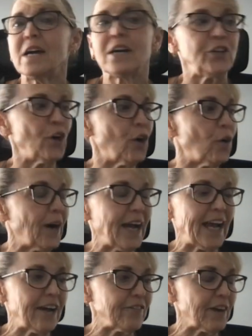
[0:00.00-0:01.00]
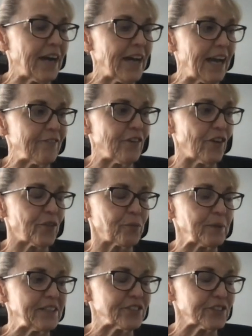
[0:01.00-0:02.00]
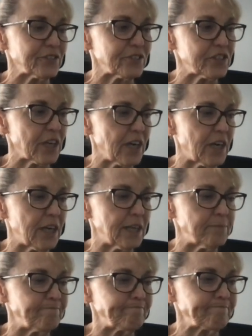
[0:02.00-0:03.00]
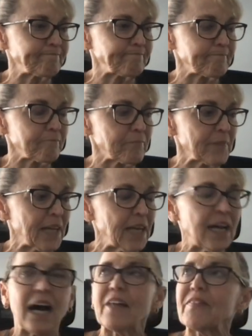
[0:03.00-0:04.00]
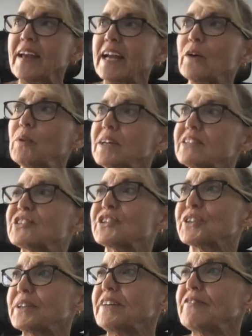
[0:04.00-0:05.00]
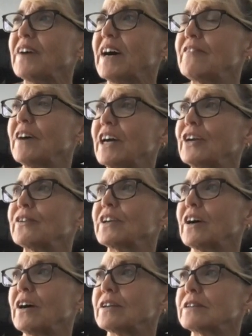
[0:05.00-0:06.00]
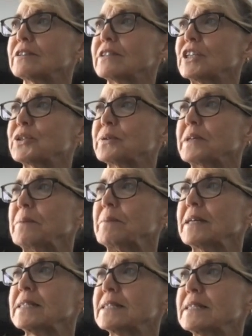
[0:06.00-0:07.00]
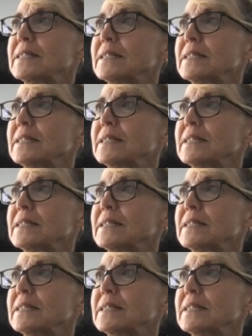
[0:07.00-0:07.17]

No, I have all the research. I think it was $3,500 a treatment,